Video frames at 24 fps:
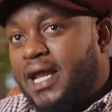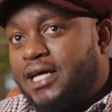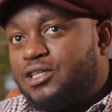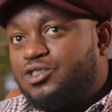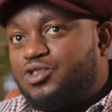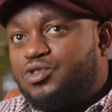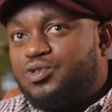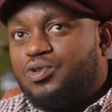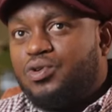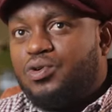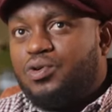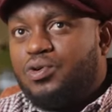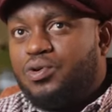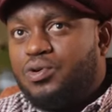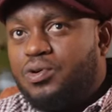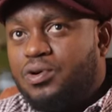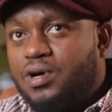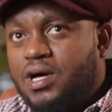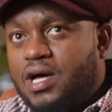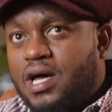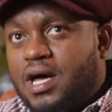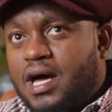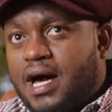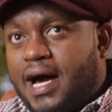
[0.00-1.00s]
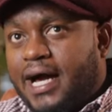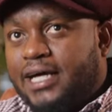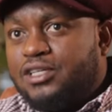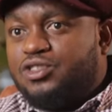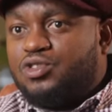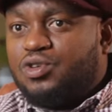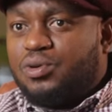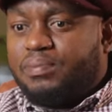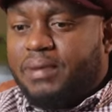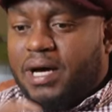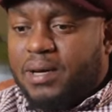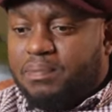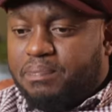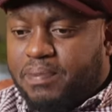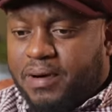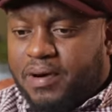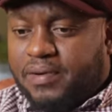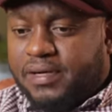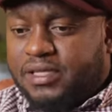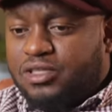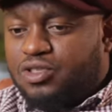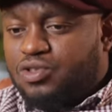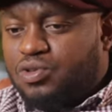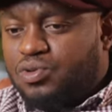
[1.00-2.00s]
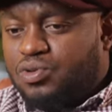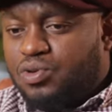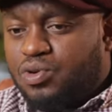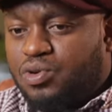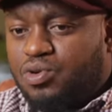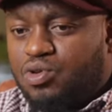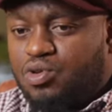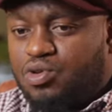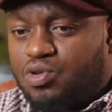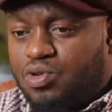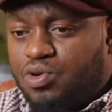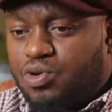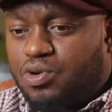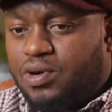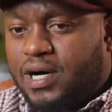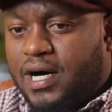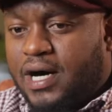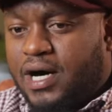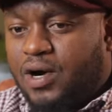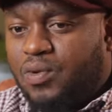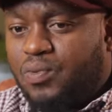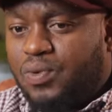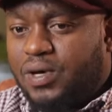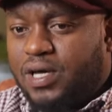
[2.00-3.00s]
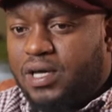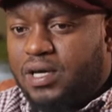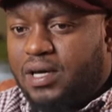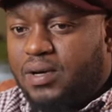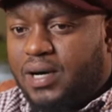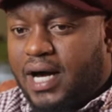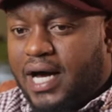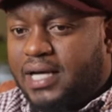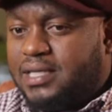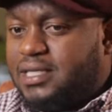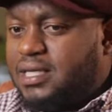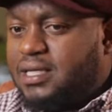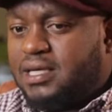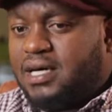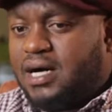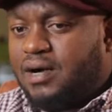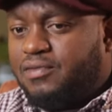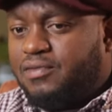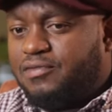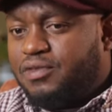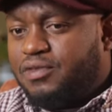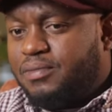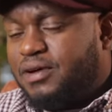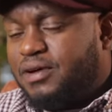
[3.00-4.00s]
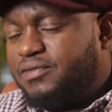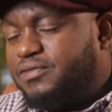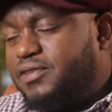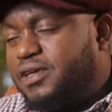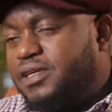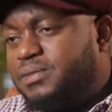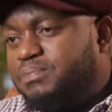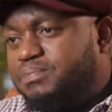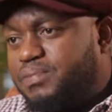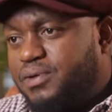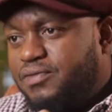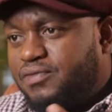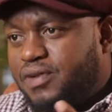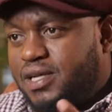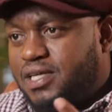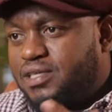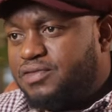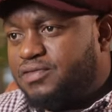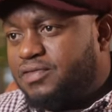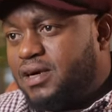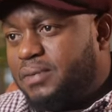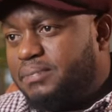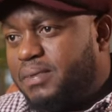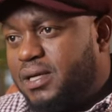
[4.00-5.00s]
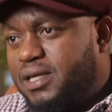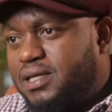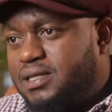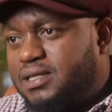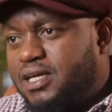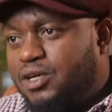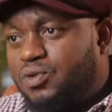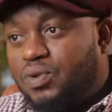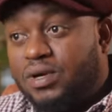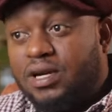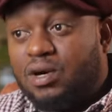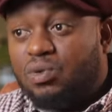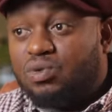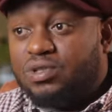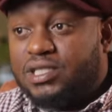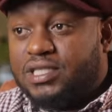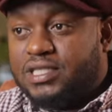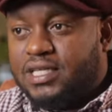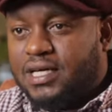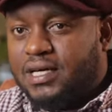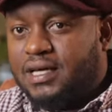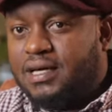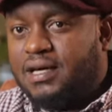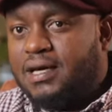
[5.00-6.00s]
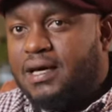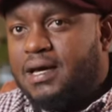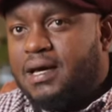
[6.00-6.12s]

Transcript: And I saw my parents, you know, grow. I didn't come from a very privileged family, that one I would say.